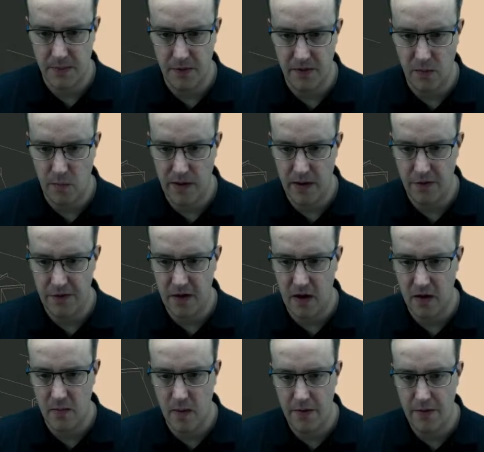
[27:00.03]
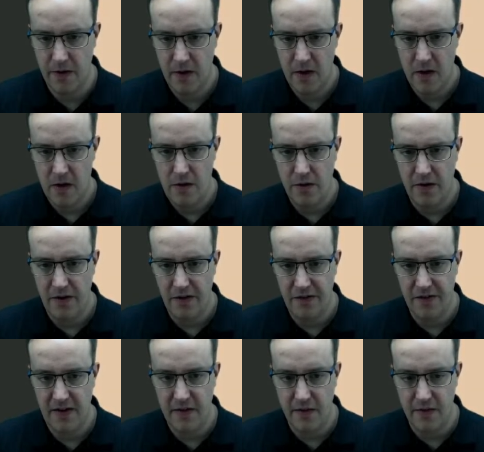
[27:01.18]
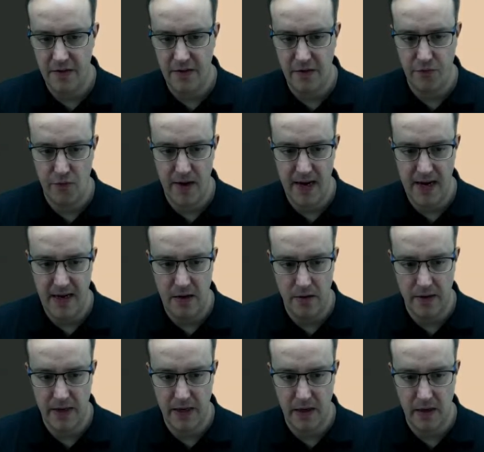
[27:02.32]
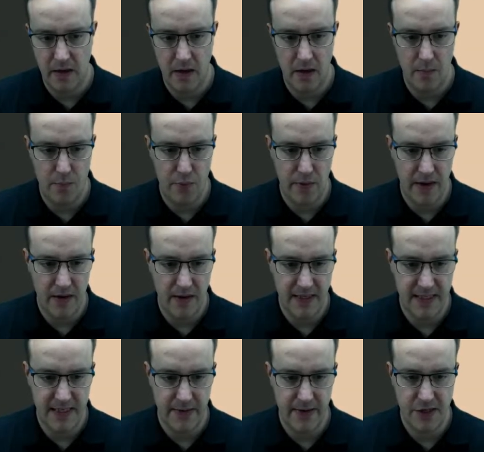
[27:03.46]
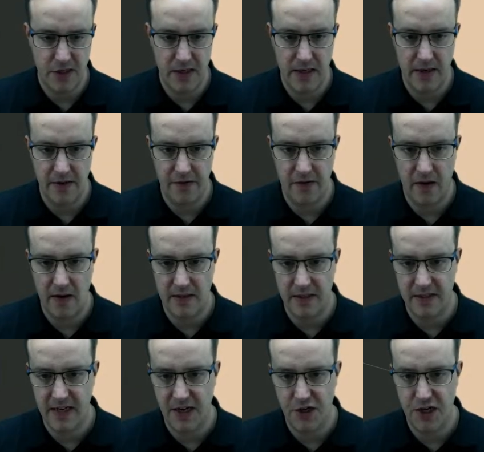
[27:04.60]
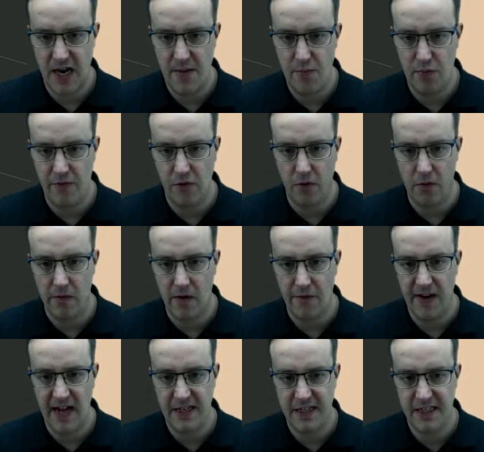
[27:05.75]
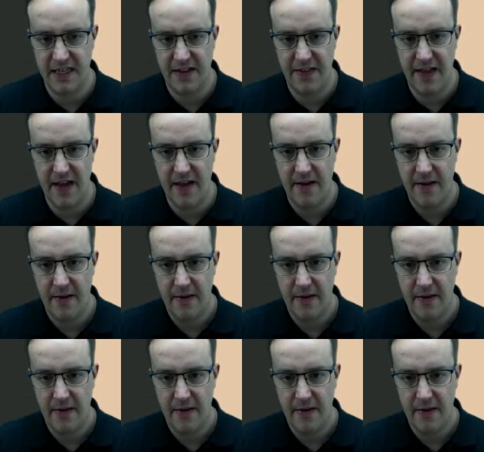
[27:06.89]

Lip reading: I'm using Windows Dark Mode, you can see that this is really looking pretty nice now, actually. It's starting to take shape. We've got all of our flanges in there.